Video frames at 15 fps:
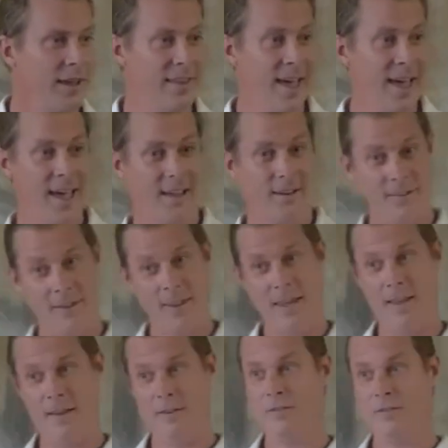And that
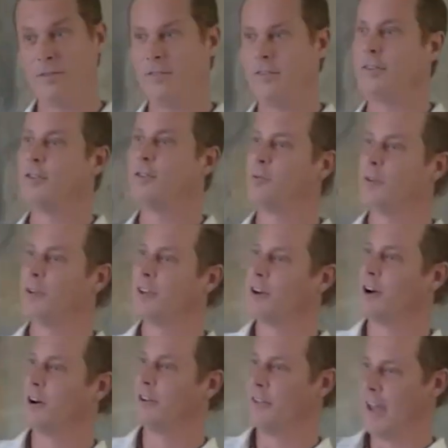then
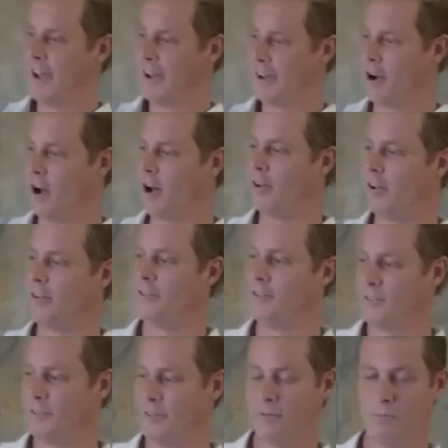would that
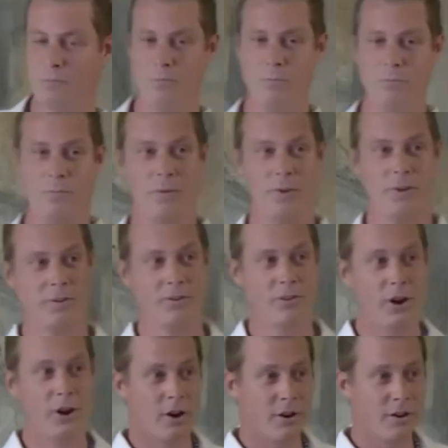cause
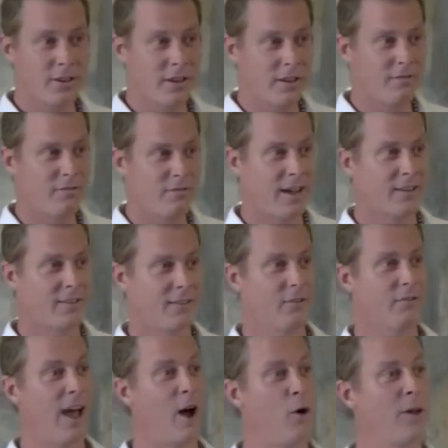is are the effect
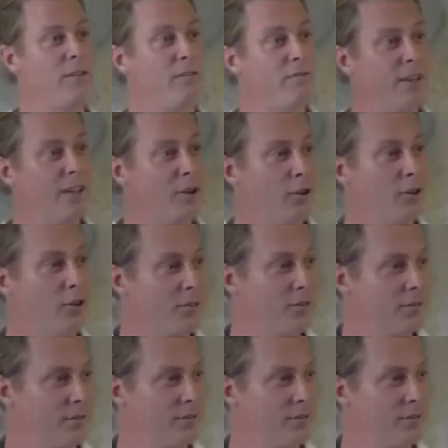of how we feel.